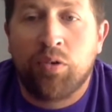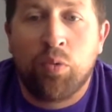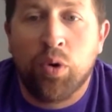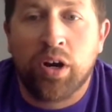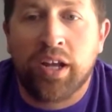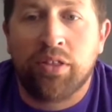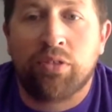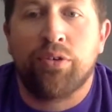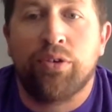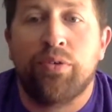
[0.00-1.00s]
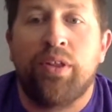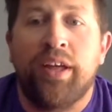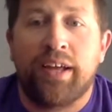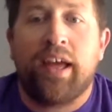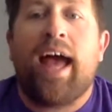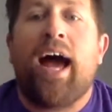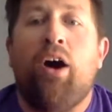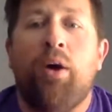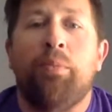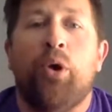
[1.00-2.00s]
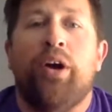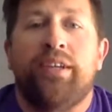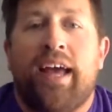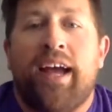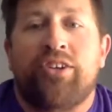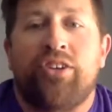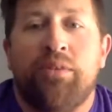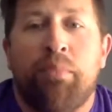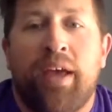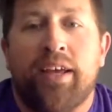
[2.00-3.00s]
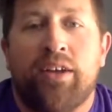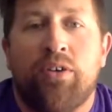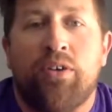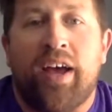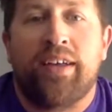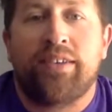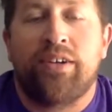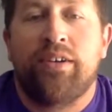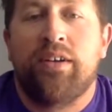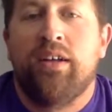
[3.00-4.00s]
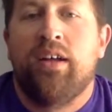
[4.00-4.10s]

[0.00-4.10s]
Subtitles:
working through how I'm going to actually make it go faster.